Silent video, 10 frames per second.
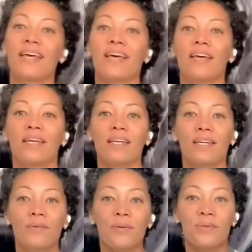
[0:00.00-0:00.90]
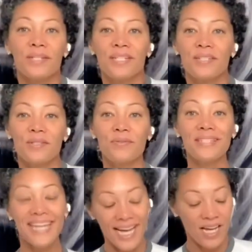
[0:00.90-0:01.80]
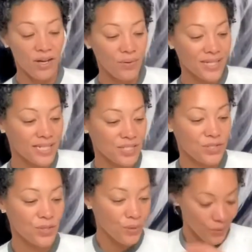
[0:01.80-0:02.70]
And what we're going to do now is you're going